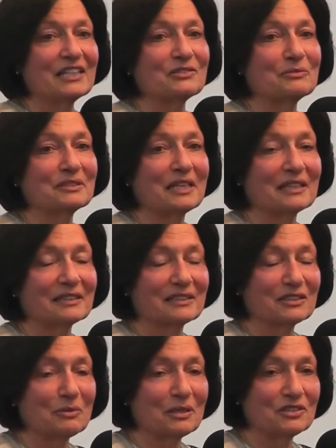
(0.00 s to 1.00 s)
She was asking
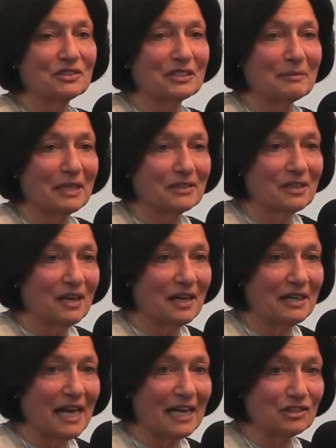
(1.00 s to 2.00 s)
us questions about
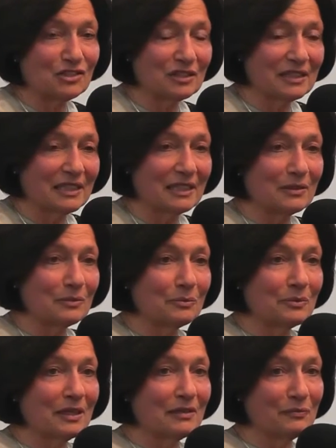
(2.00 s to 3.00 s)
God. Actually,
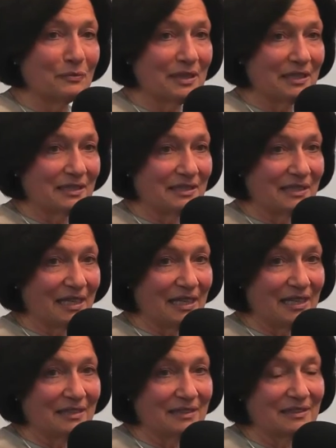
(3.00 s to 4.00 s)
if we had
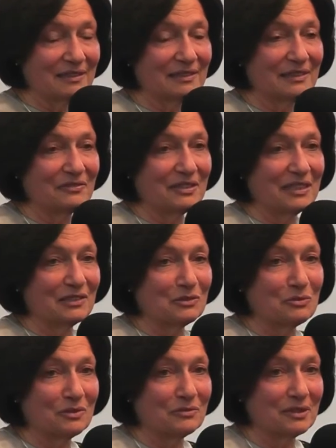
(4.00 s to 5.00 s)
stayed living in
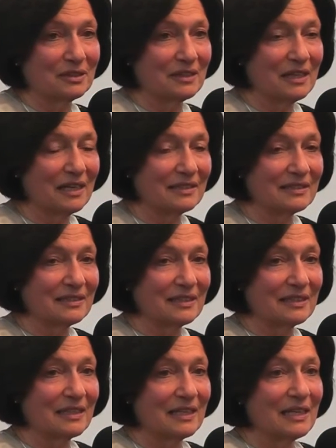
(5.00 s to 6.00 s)
Cornwall on the
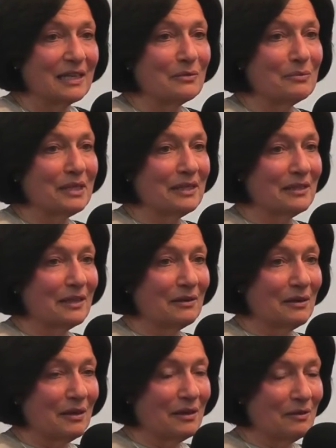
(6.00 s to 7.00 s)
Hudson, we
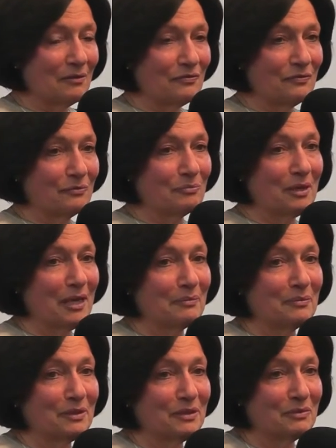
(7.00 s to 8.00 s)

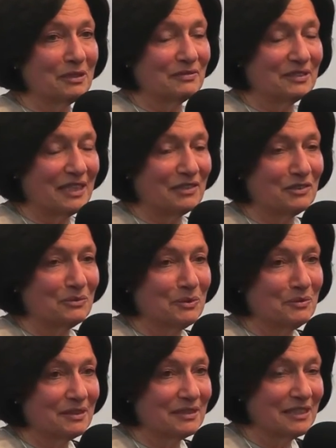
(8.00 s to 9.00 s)
probably would have sent her, we
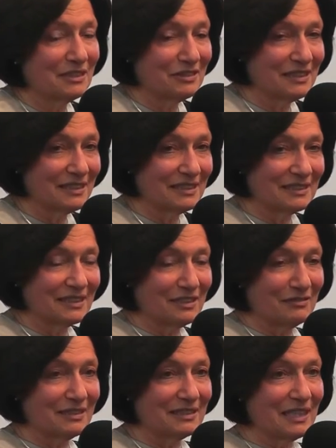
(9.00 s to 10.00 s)
were seriously
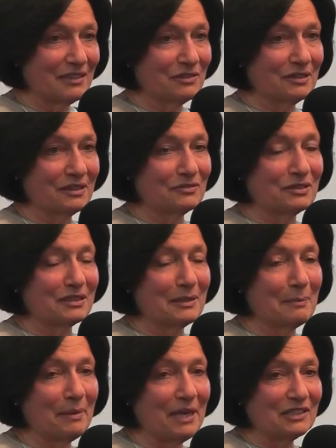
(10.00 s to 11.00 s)
considering sending them to the
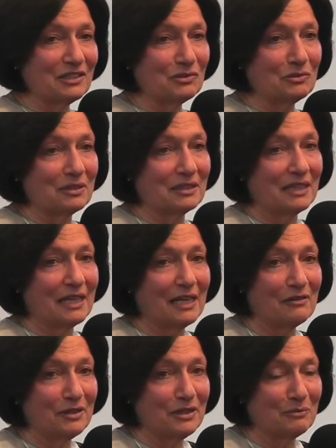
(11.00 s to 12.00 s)
best school in the
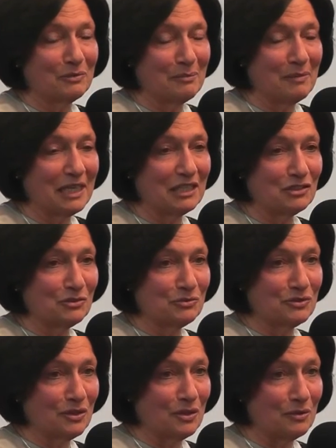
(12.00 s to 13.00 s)
area where many
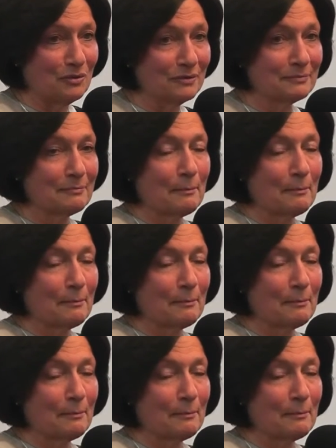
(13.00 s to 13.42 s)
Jews go,